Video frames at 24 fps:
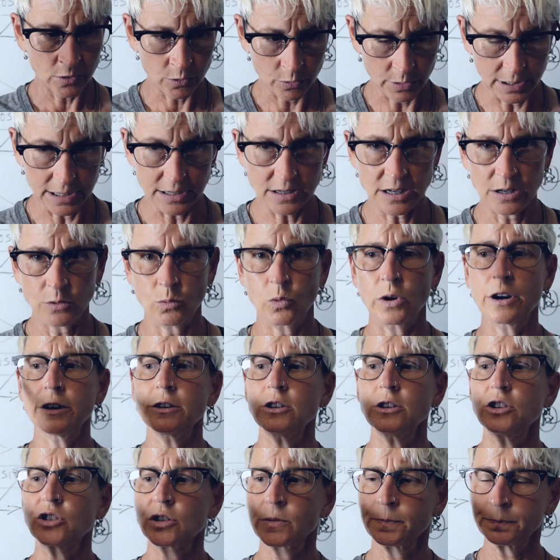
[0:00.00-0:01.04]
Creatine
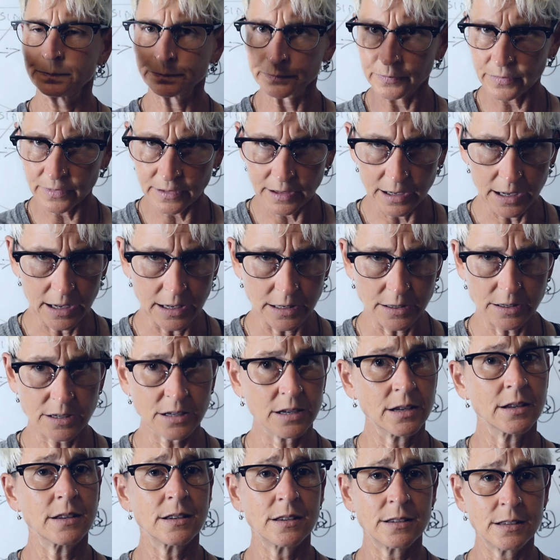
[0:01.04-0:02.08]
works.
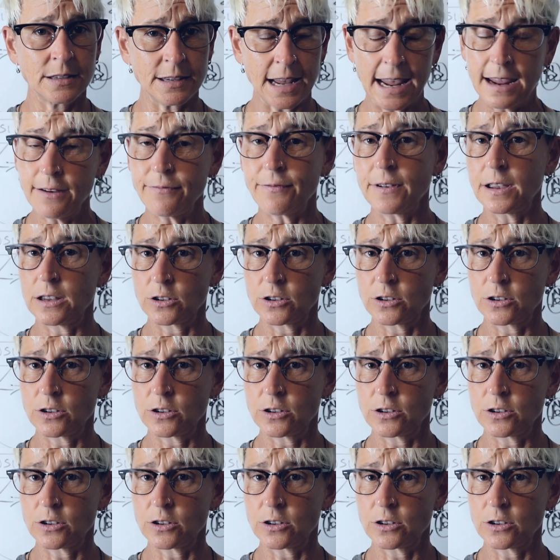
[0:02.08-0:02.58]
It's safe